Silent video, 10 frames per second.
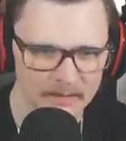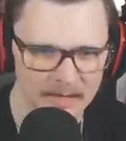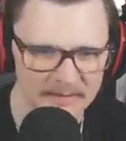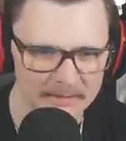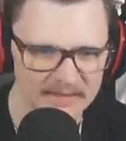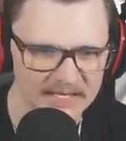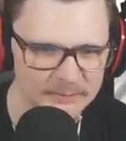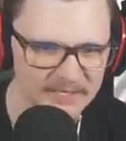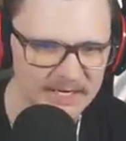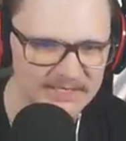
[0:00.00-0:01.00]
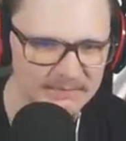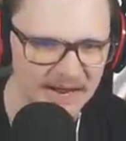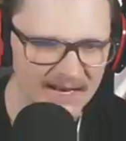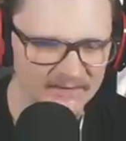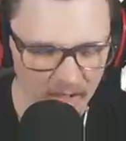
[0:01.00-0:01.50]
And maybe that's because in
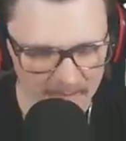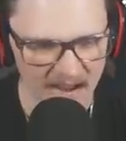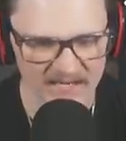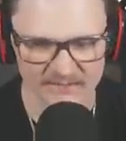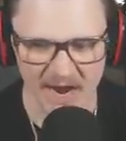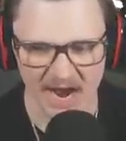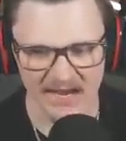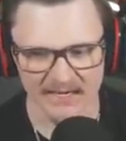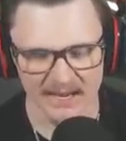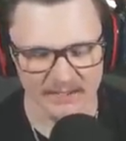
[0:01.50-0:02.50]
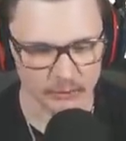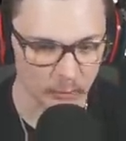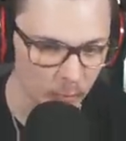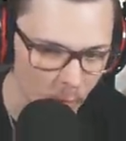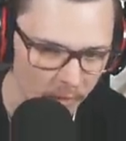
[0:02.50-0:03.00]
my dumbass mind, it's
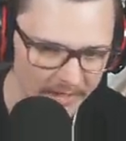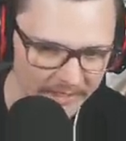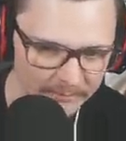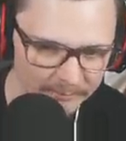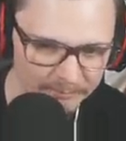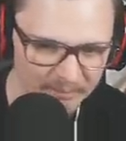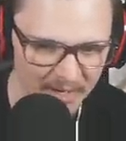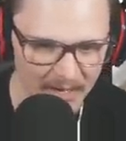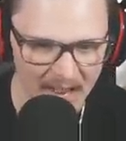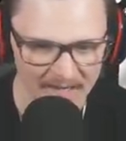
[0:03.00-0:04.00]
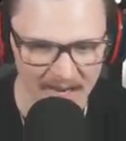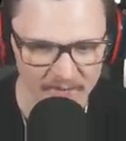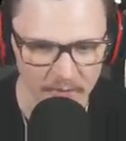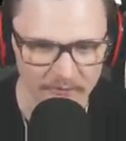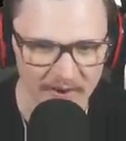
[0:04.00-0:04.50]
rewarding, but I, I,
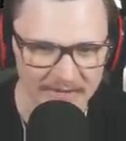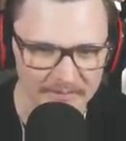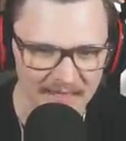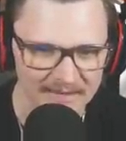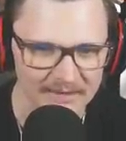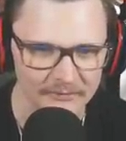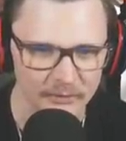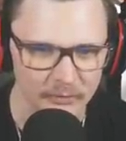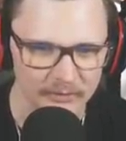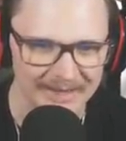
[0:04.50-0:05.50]
don't find him that difficult.